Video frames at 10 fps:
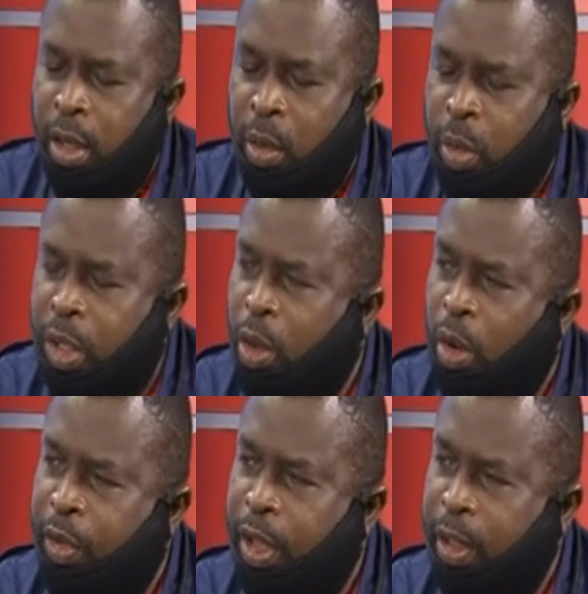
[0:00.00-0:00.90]
with
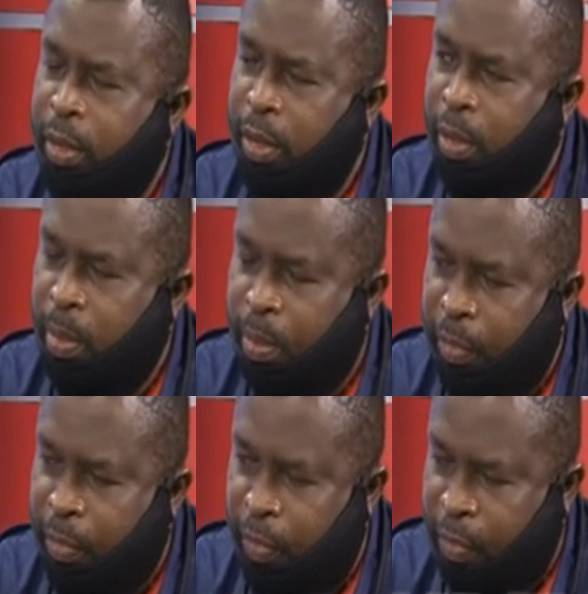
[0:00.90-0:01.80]
COVID
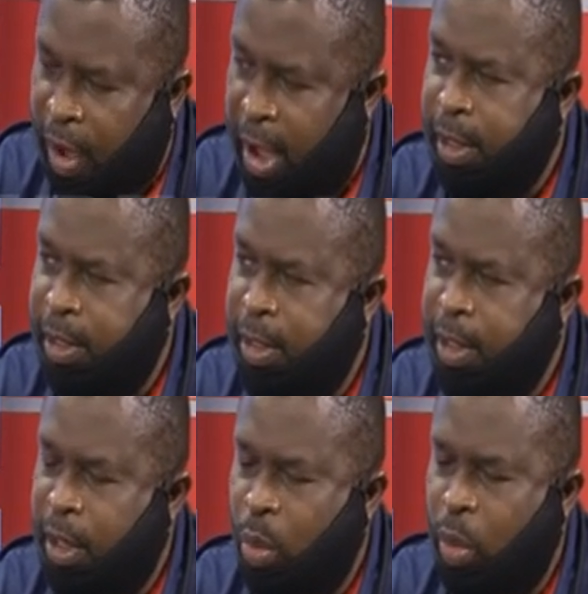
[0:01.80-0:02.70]
fight,
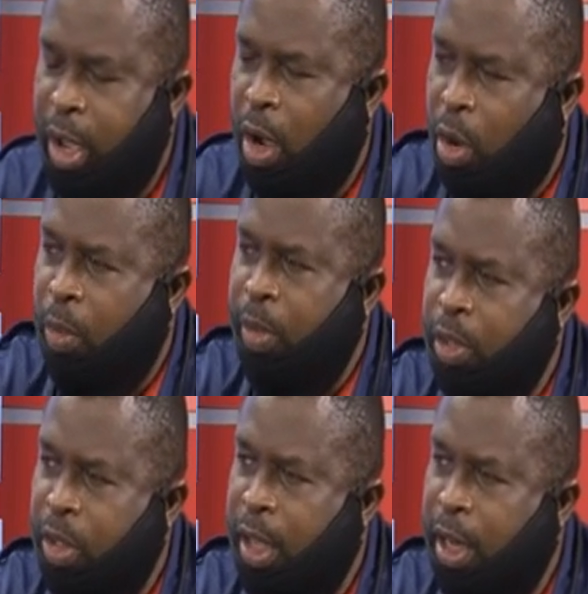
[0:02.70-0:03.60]
we are coming
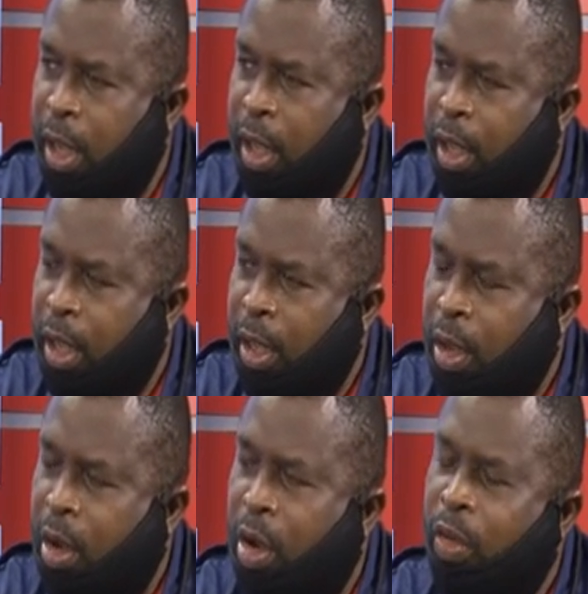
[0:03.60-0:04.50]
together.
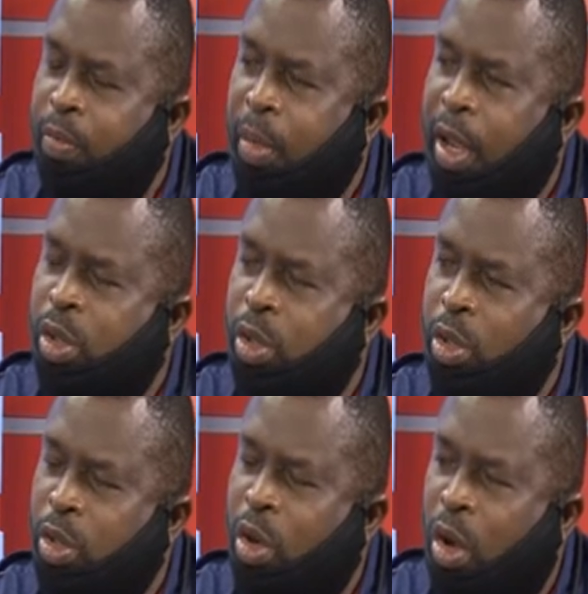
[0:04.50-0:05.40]
Government
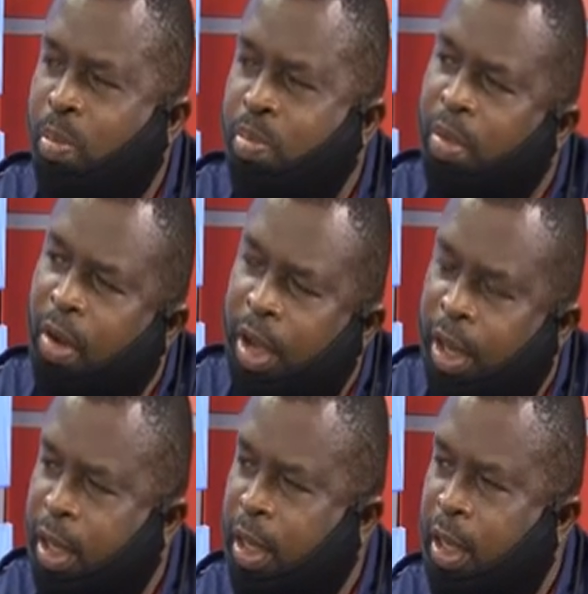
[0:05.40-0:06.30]
should not
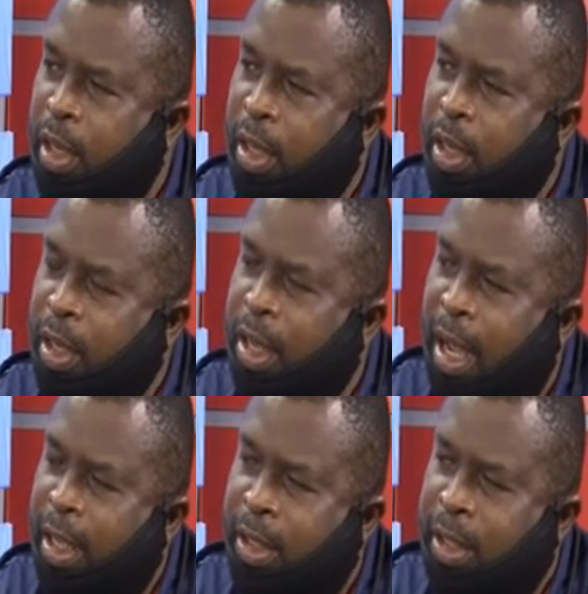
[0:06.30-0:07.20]
break
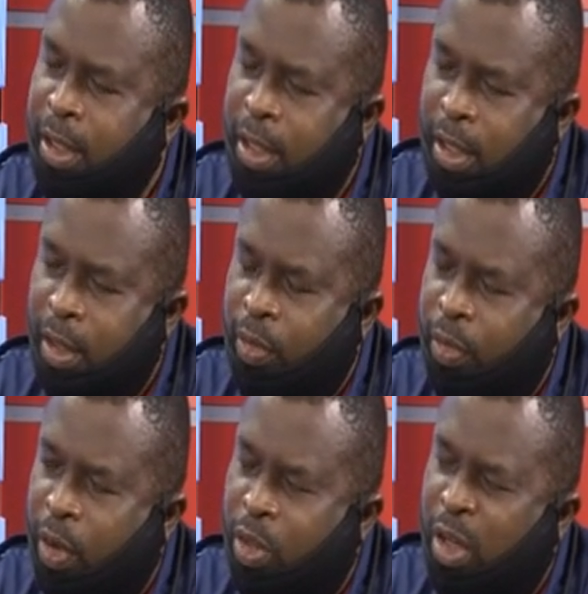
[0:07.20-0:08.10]
that
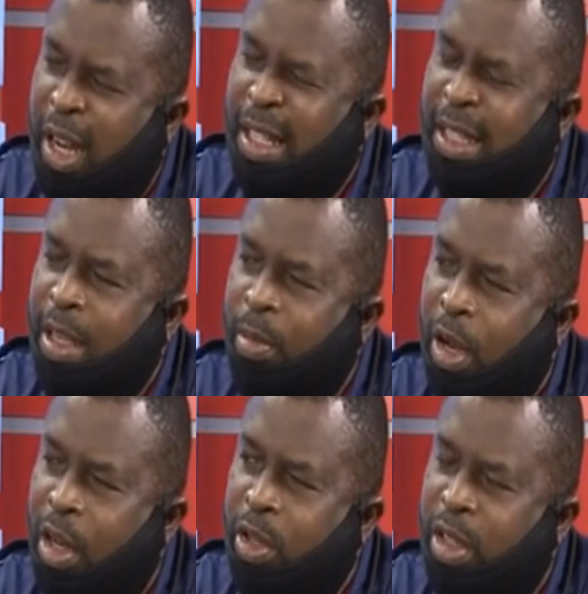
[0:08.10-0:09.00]
functional team
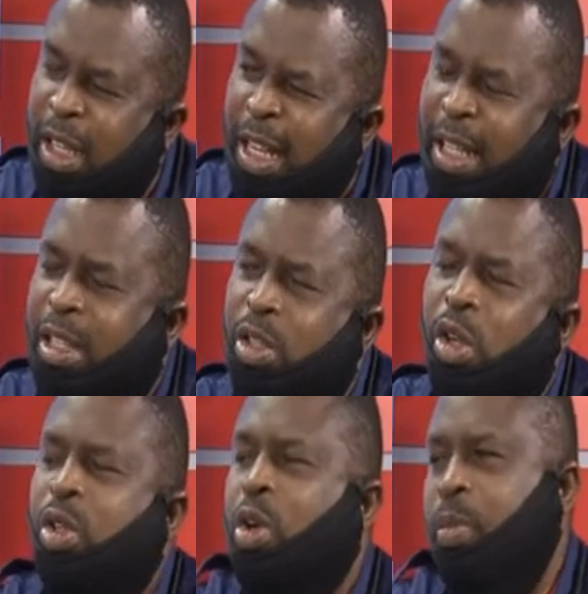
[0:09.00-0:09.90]
relationship that is
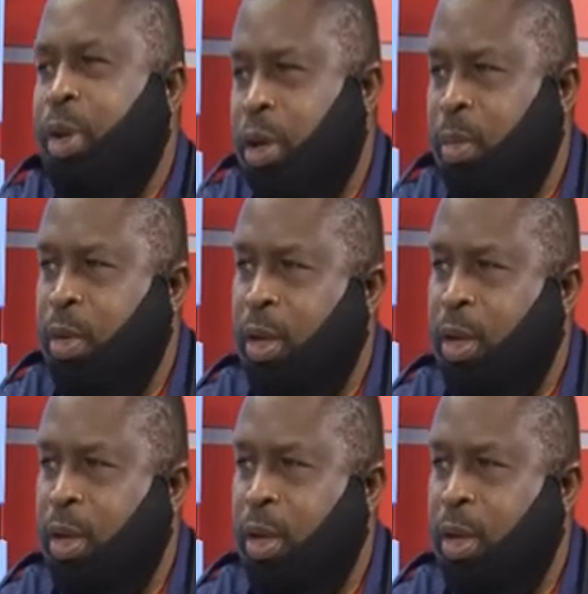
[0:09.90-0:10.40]
just coming up.